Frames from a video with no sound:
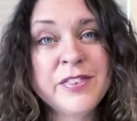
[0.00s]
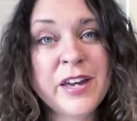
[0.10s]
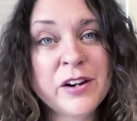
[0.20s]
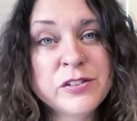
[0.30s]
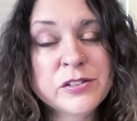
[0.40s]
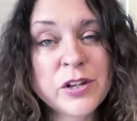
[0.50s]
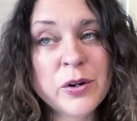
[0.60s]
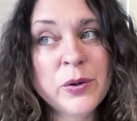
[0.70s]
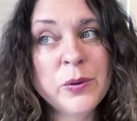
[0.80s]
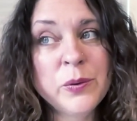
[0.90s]
They are
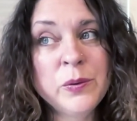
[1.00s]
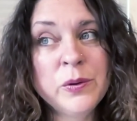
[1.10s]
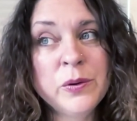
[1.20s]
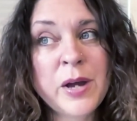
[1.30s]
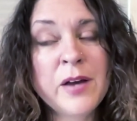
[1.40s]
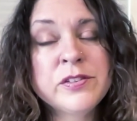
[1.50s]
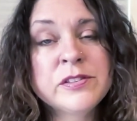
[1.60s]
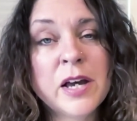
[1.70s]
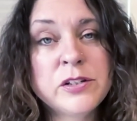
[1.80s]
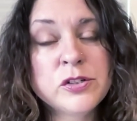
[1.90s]
so, have
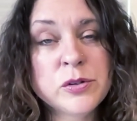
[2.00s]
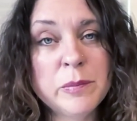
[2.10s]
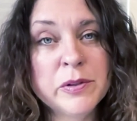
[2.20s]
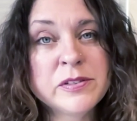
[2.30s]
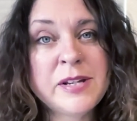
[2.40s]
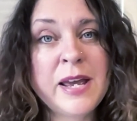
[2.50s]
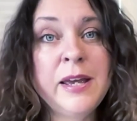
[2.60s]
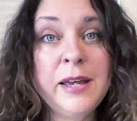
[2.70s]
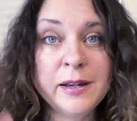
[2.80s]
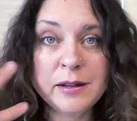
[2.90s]
such trouble
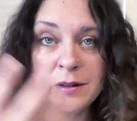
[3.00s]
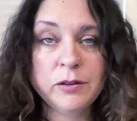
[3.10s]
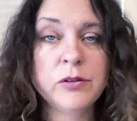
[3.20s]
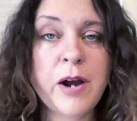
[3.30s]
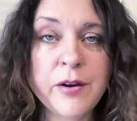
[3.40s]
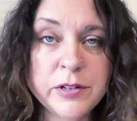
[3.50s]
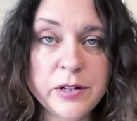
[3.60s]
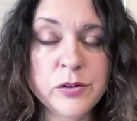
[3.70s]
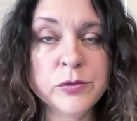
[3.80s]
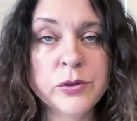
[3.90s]
staying
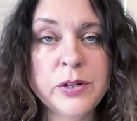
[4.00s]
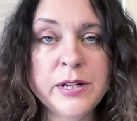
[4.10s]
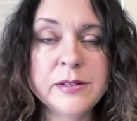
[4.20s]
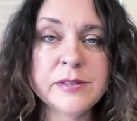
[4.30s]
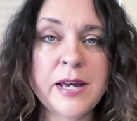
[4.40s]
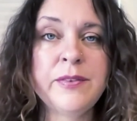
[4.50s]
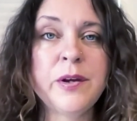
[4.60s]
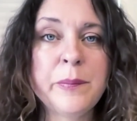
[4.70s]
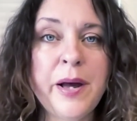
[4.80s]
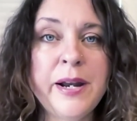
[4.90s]
grounded and rooted inside
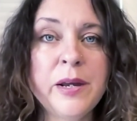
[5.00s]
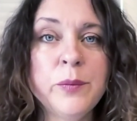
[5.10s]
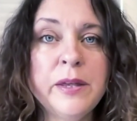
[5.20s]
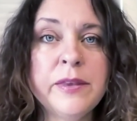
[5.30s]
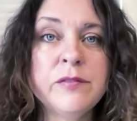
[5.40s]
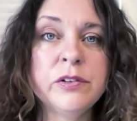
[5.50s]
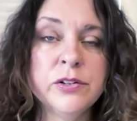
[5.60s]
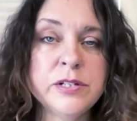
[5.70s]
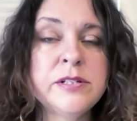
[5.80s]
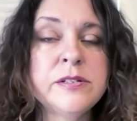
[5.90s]
their body. They've
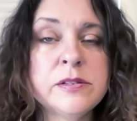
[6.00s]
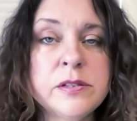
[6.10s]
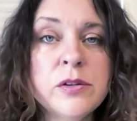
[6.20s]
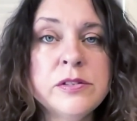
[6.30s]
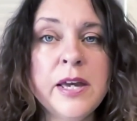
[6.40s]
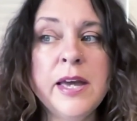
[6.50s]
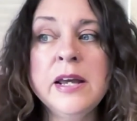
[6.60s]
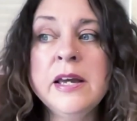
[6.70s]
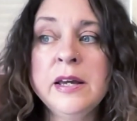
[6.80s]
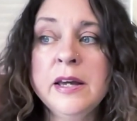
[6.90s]
learned to
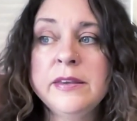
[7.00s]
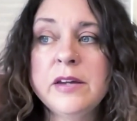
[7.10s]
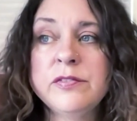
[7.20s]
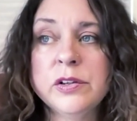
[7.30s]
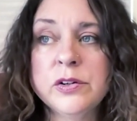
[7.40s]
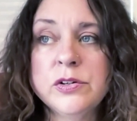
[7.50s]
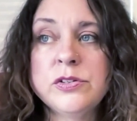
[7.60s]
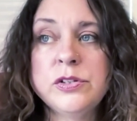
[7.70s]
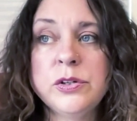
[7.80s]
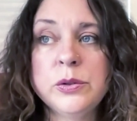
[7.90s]
disassociate. They've
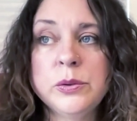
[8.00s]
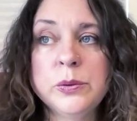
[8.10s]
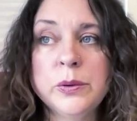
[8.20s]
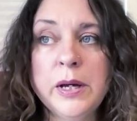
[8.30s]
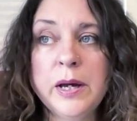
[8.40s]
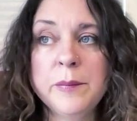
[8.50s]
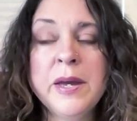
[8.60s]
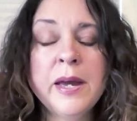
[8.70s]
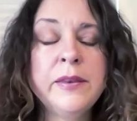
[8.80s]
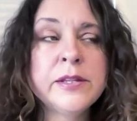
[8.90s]
learned to,
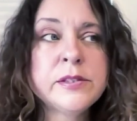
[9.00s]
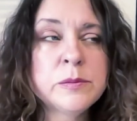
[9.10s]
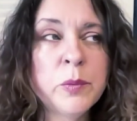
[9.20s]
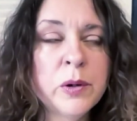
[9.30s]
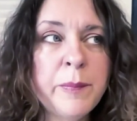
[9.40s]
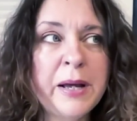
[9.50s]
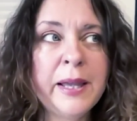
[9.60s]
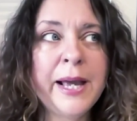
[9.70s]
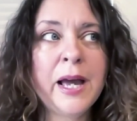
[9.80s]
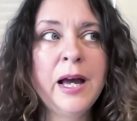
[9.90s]
and this is more
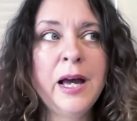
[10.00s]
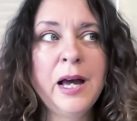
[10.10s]
about like